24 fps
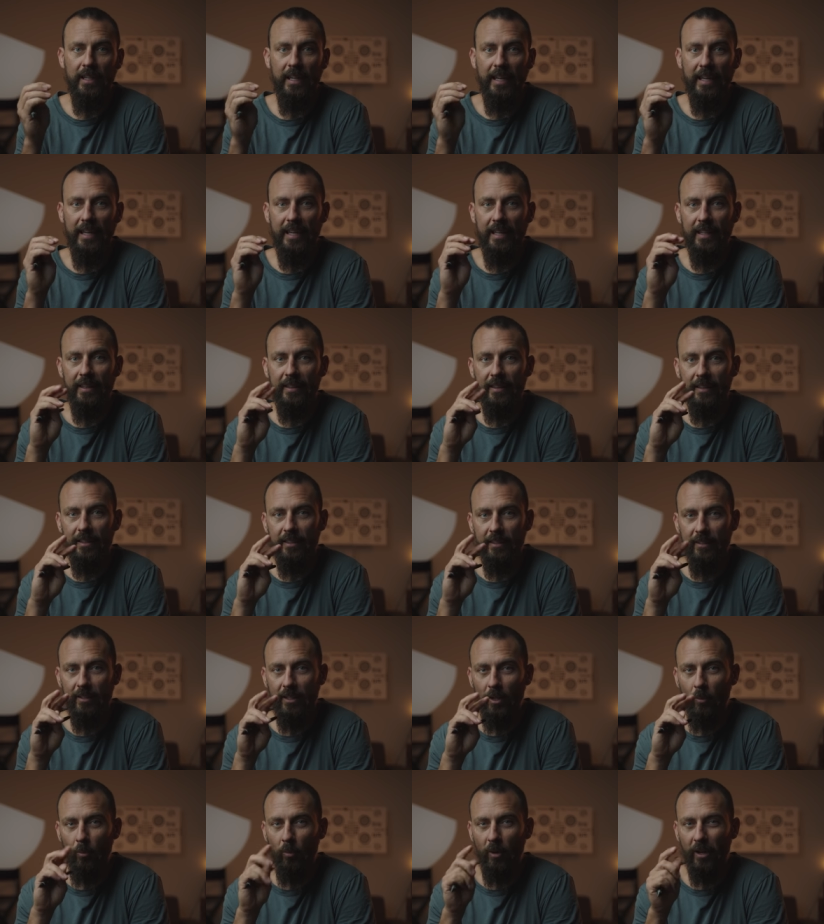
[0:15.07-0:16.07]
And
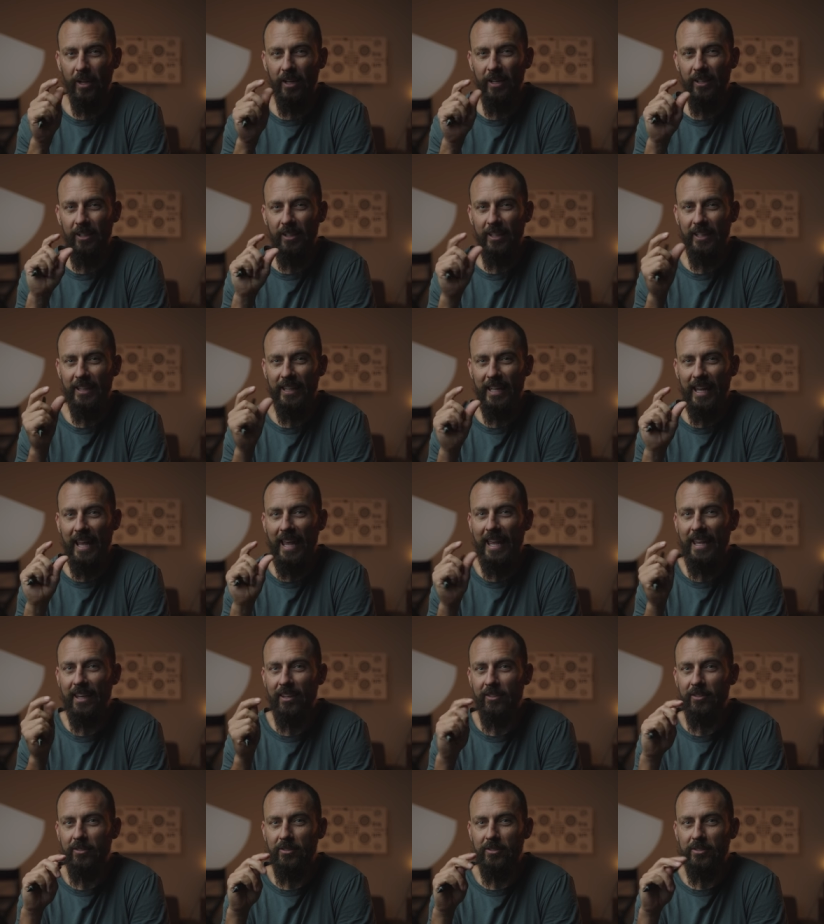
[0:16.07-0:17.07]
we're going to look at the
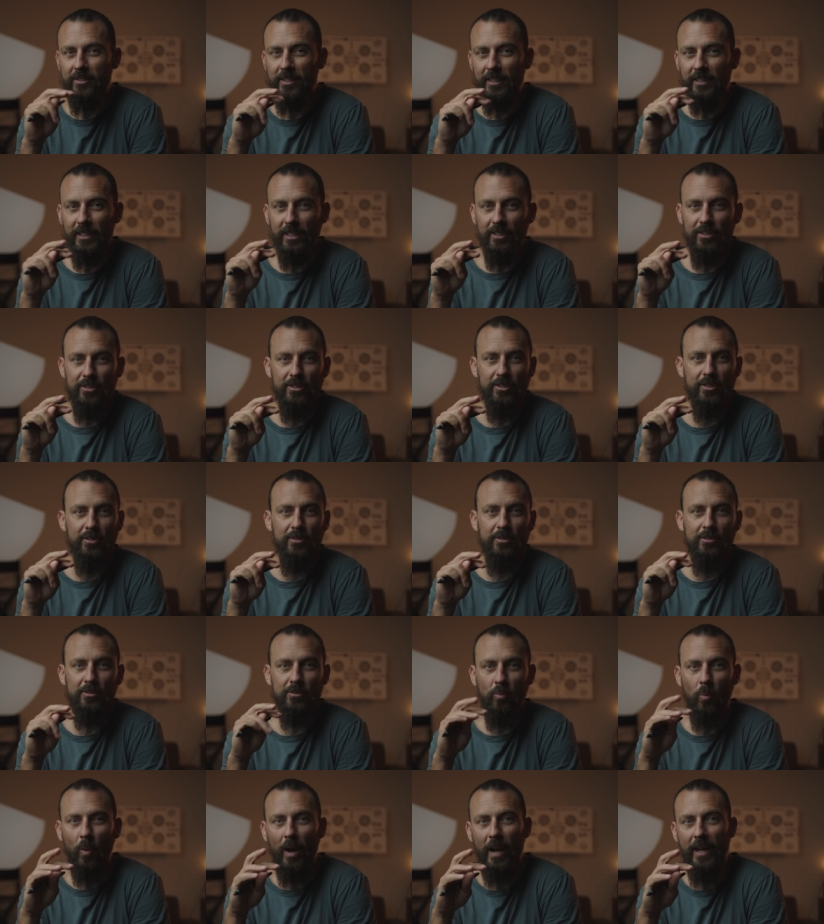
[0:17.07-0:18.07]
angles that they
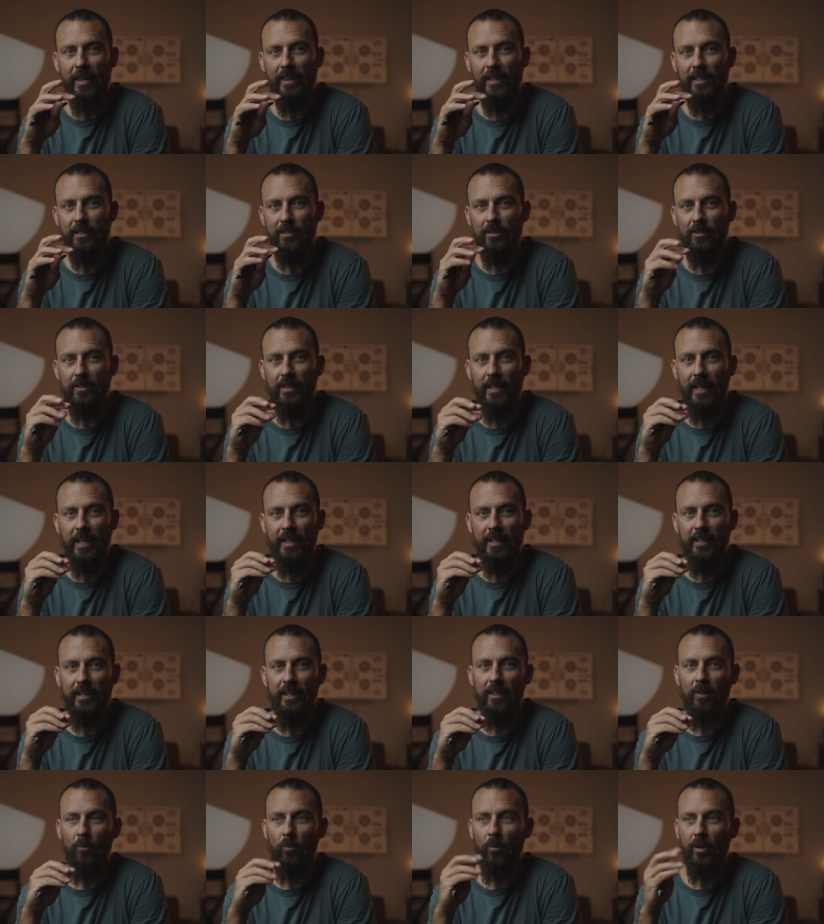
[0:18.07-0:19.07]
choose, why they do that,
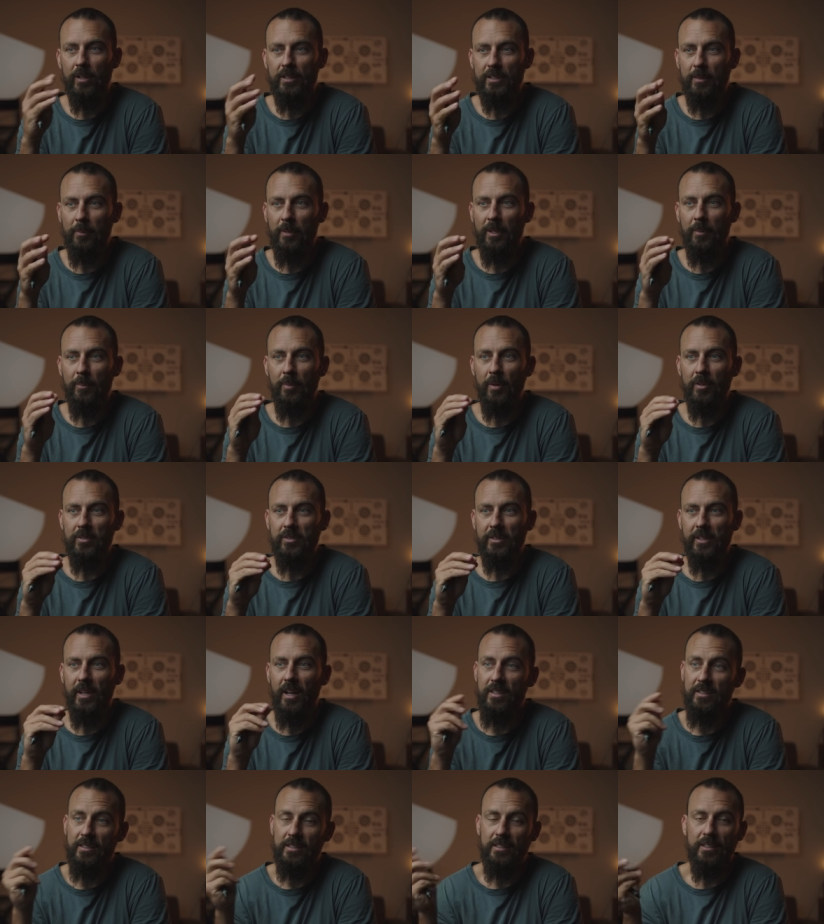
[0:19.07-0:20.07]
what are some of the pros and
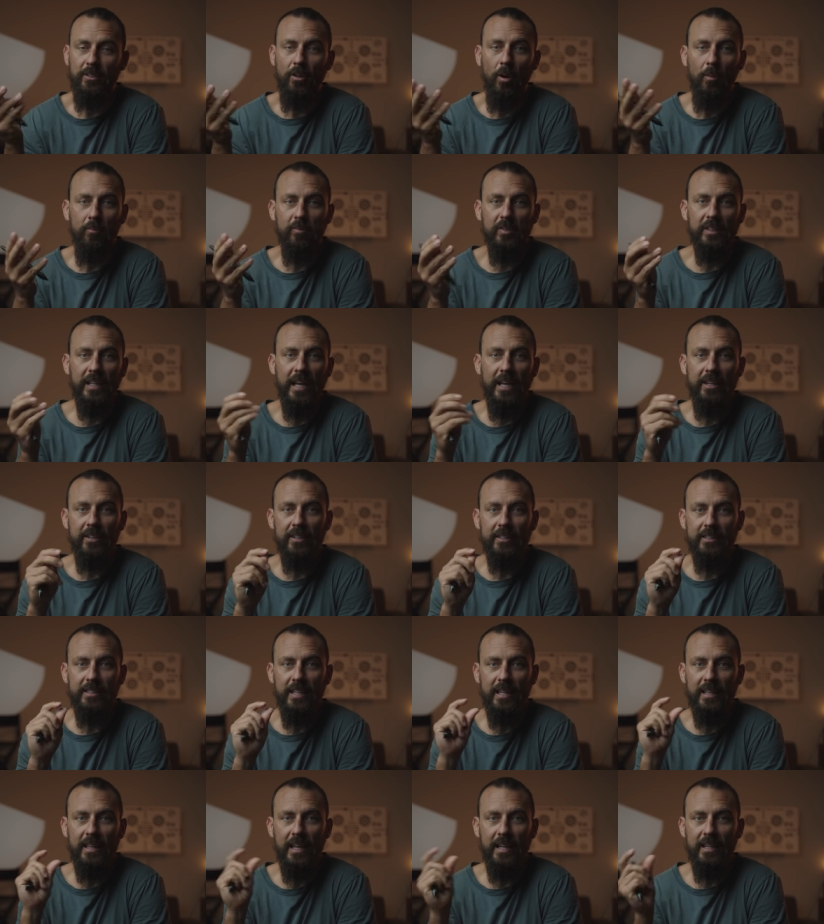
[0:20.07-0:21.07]
cons, and then hopefully how you can
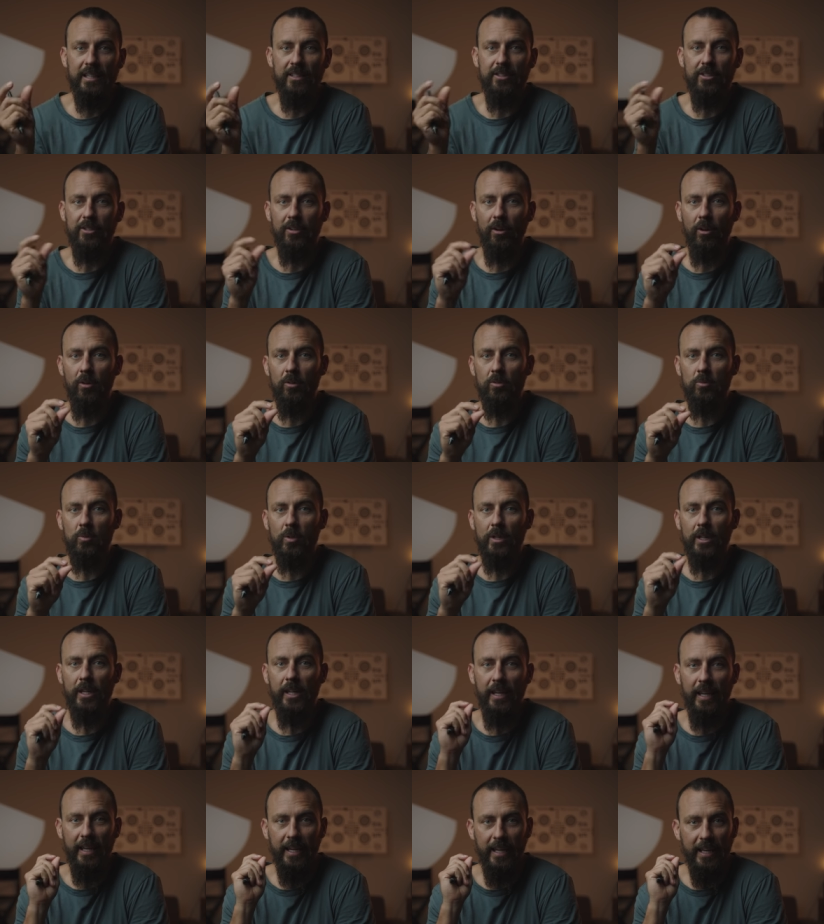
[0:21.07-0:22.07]
take that into your own
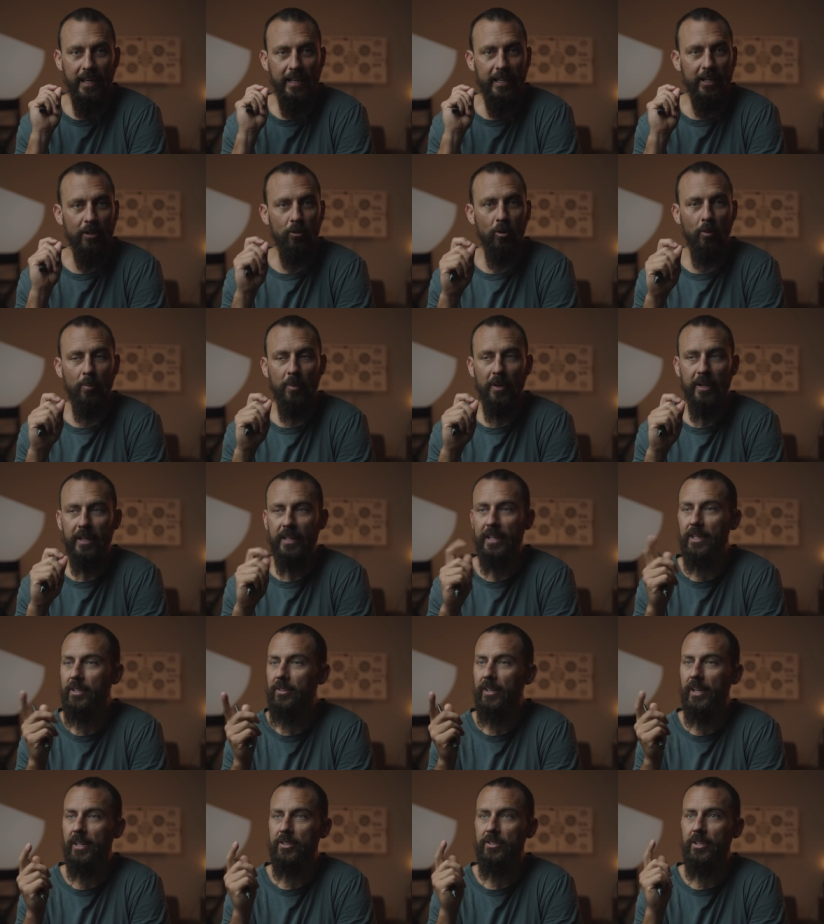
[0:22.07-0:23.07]
work and incorporate it in
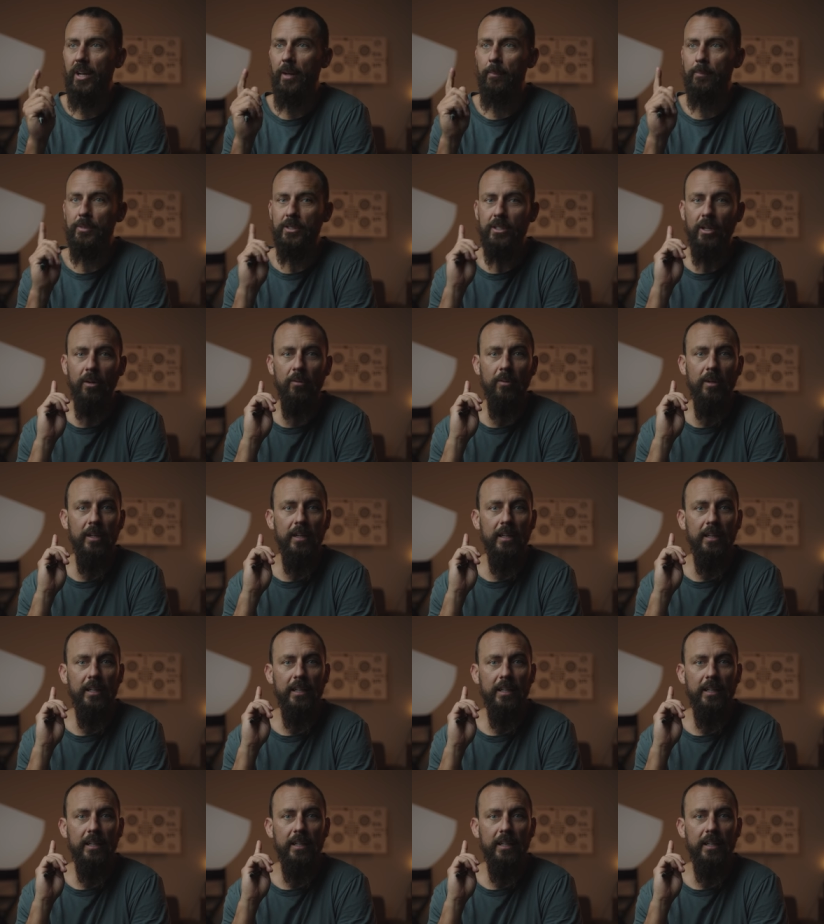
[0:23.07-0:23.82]
your next job. So